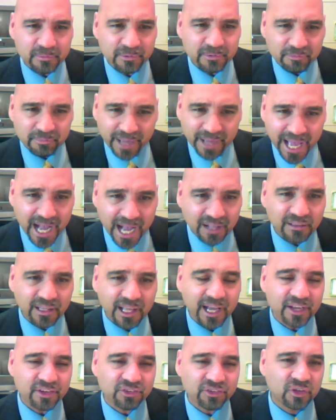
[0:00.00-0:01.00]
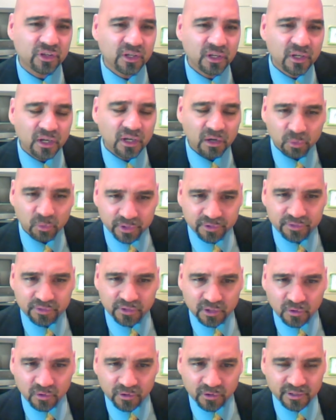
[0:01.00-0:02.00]
And that caused a little bit of a
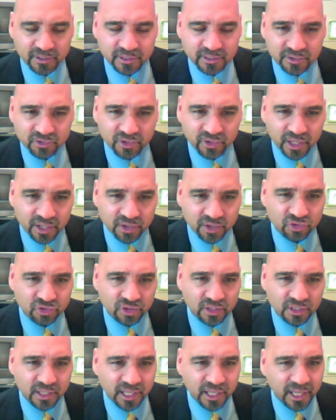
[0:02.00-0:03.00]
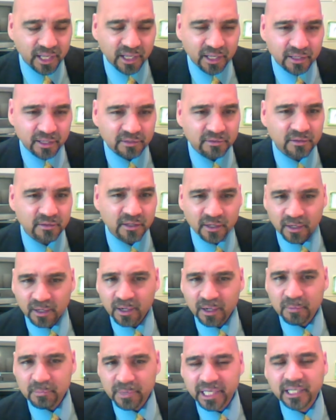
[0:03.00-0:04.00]
backlash with the
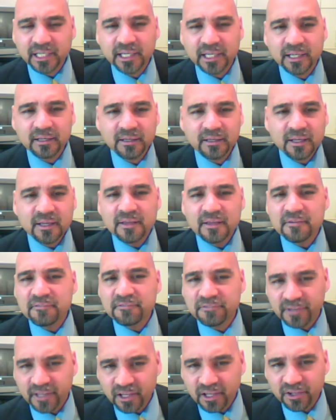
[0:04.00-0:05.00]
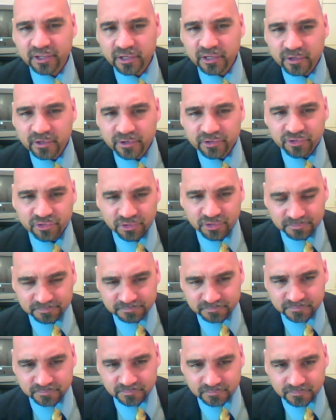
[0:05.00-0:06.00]
organization, and many
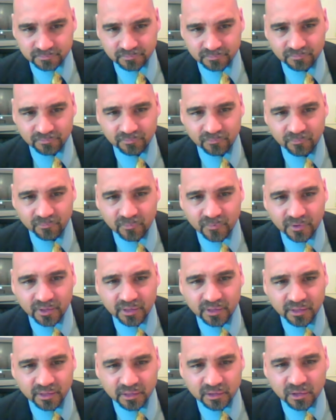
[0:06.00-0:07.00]
failures